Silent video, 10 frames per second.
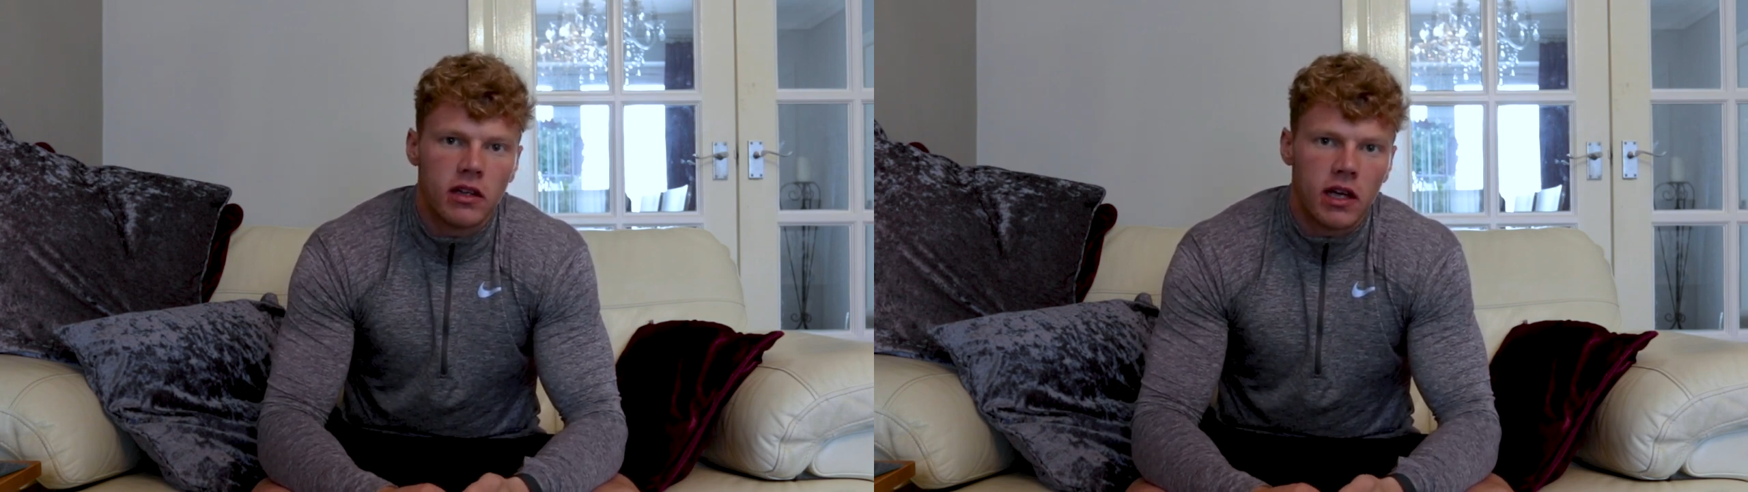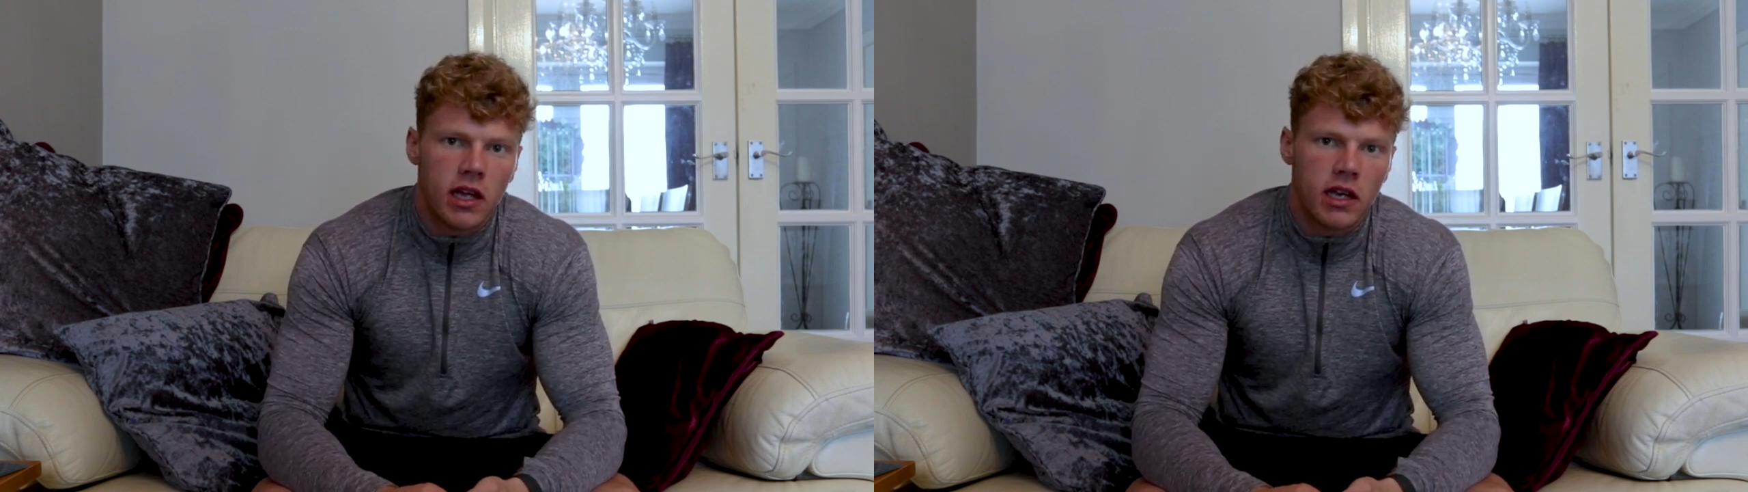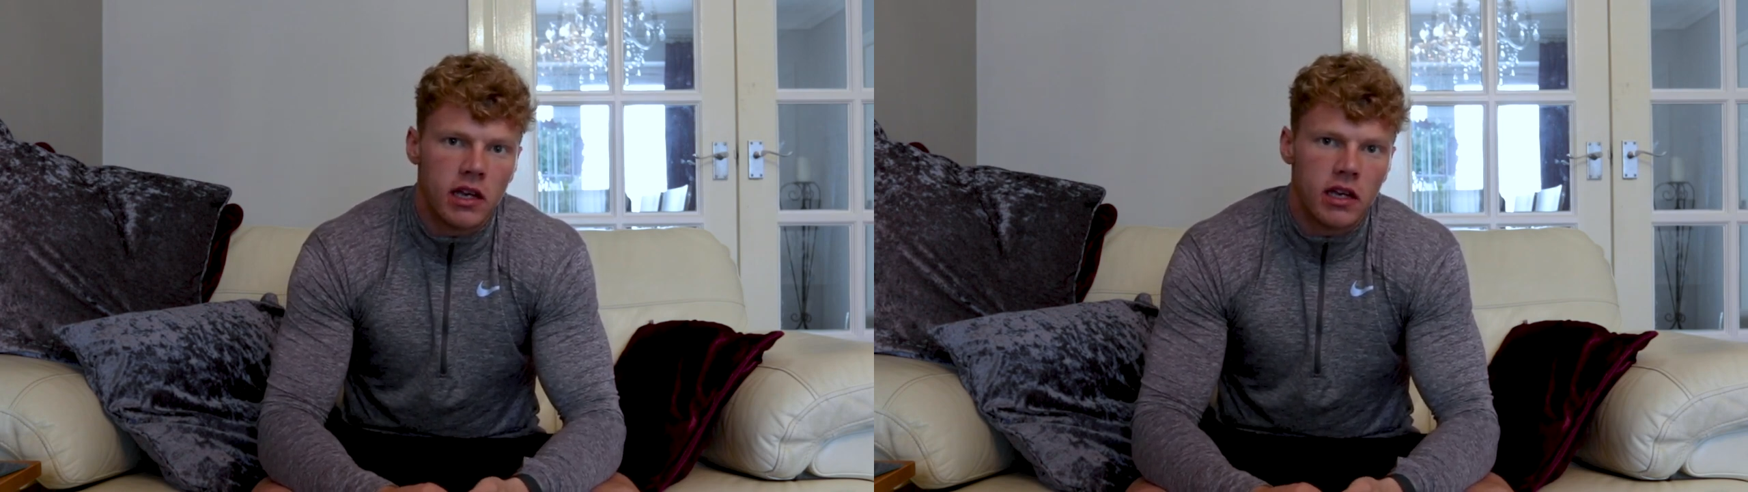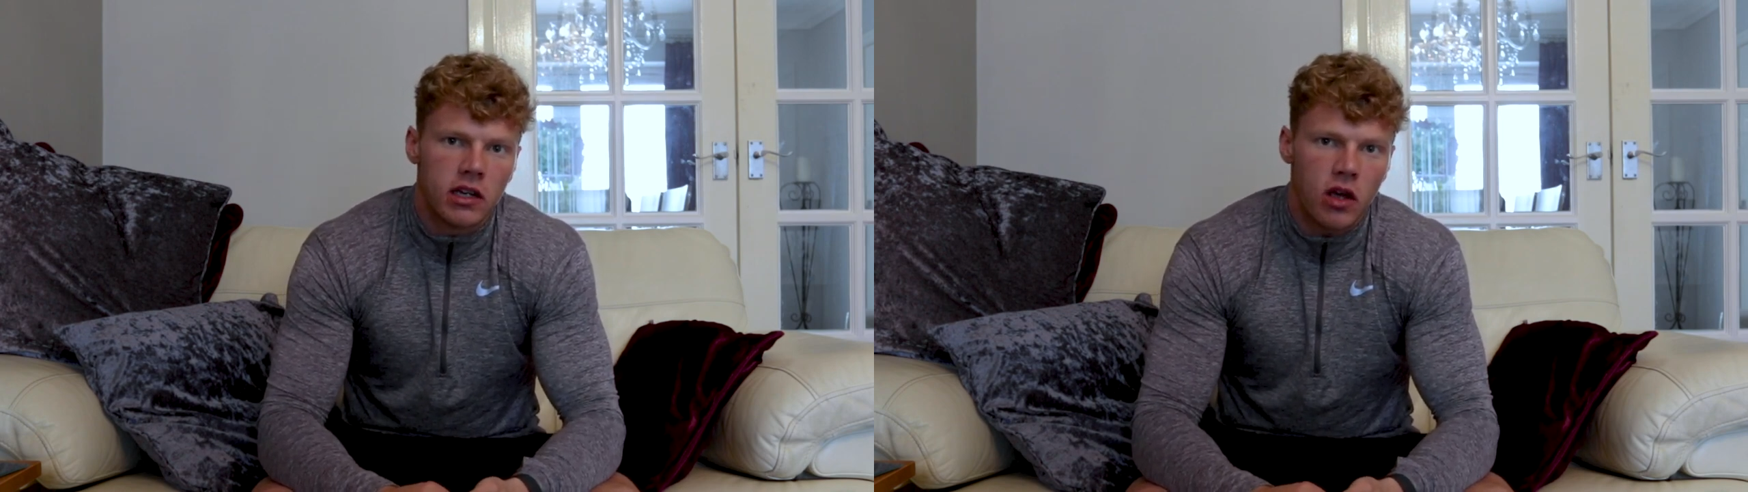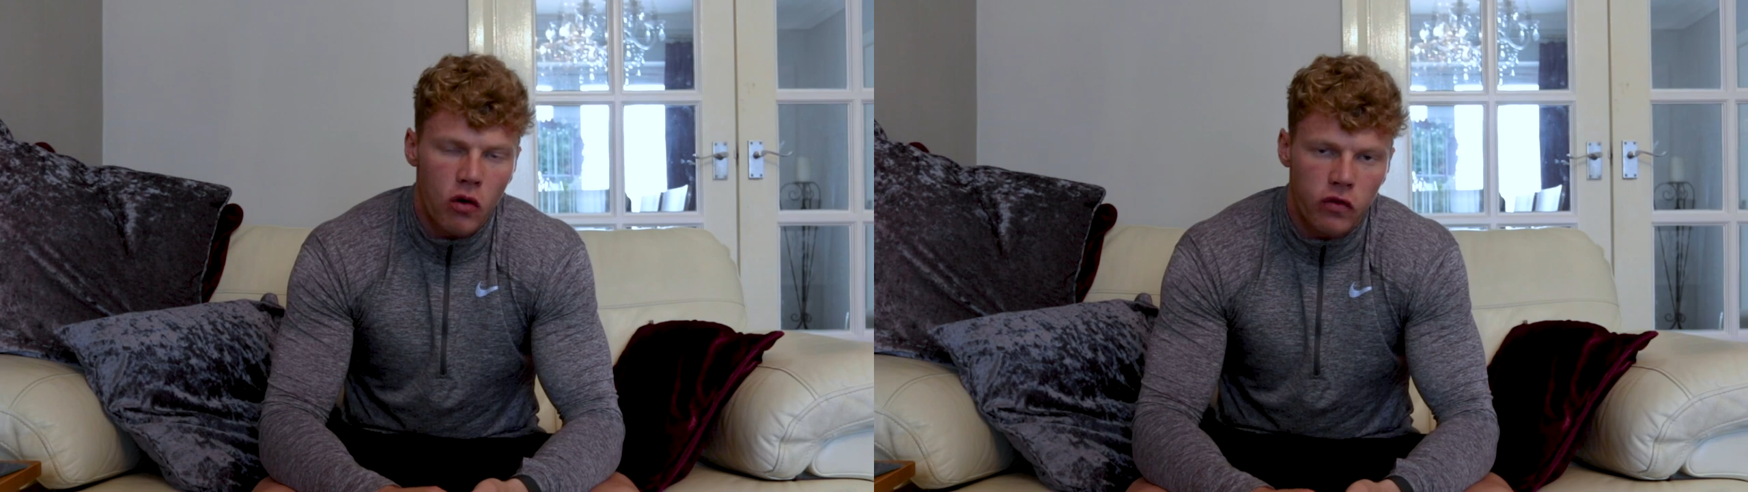
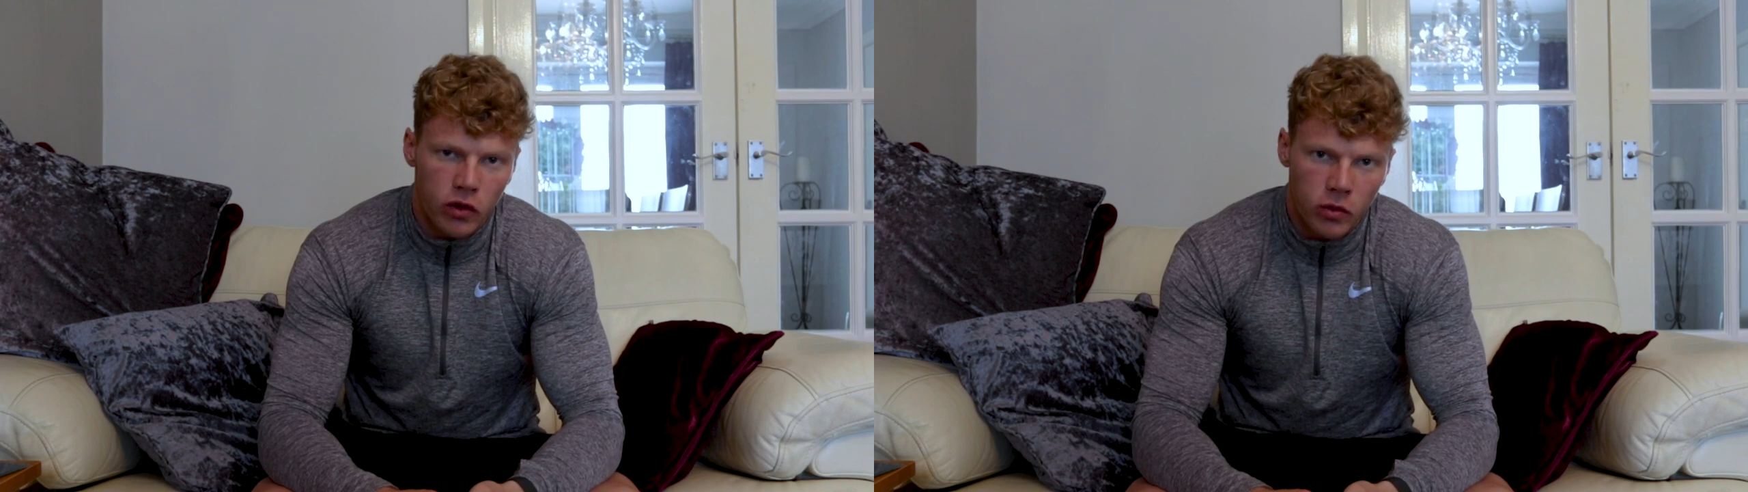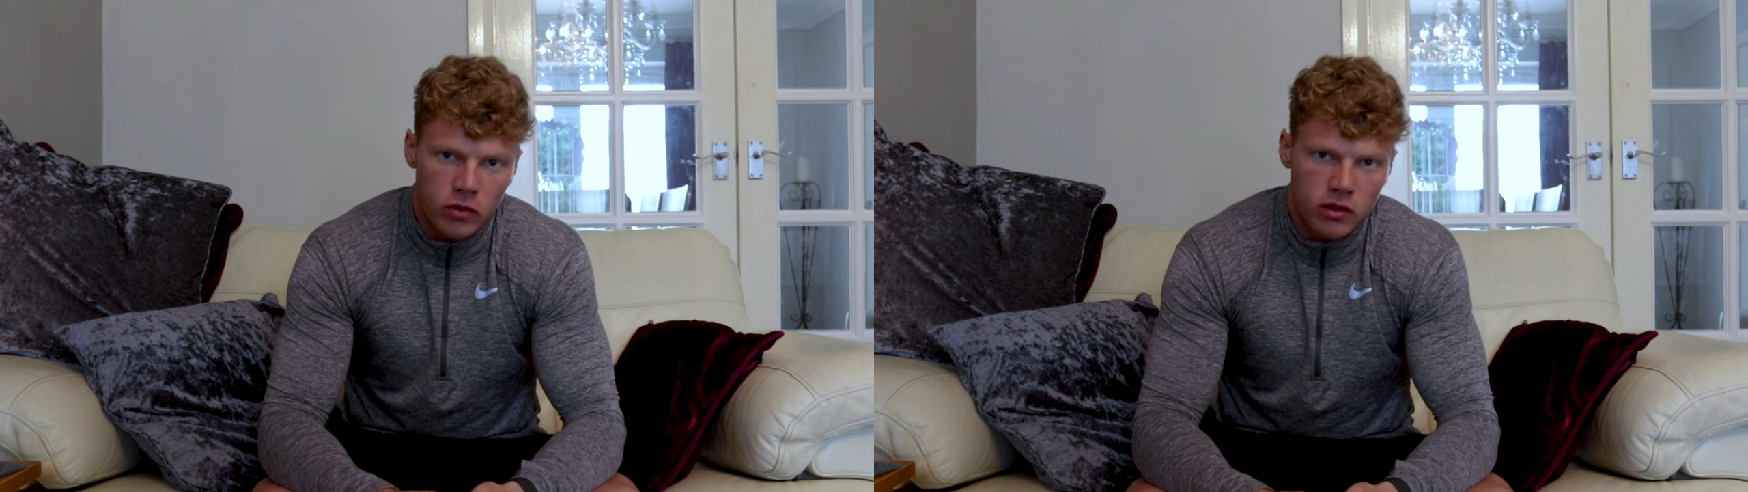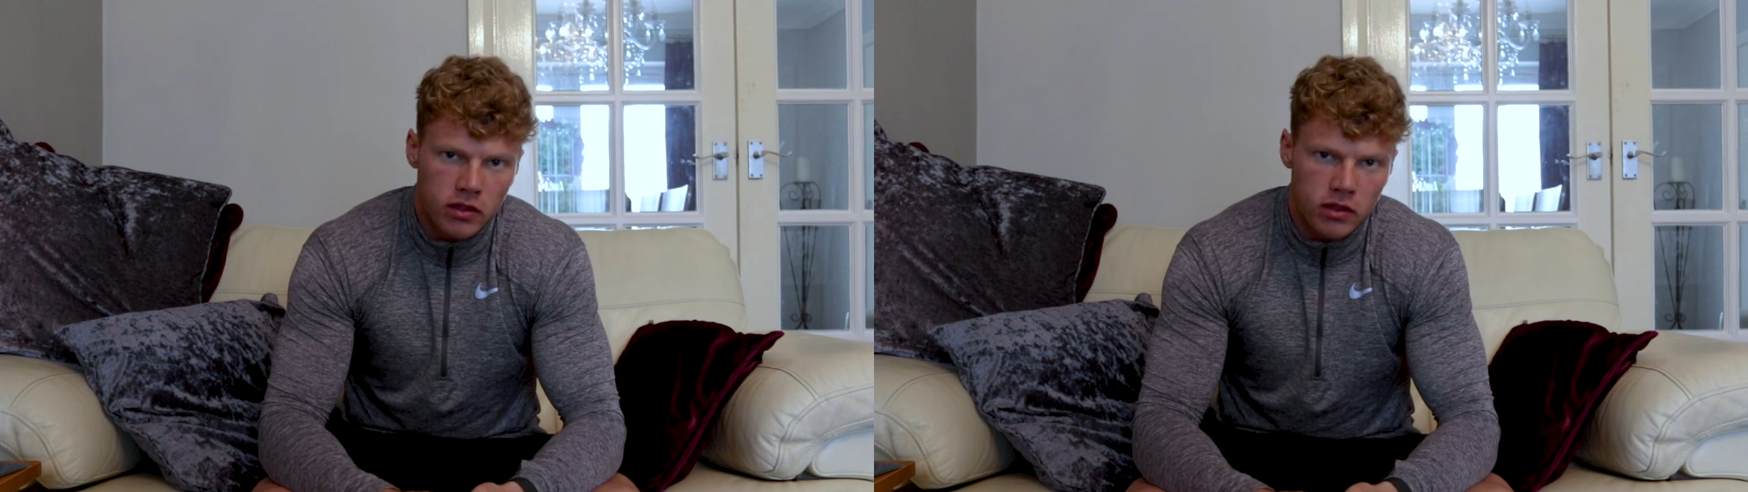and go through.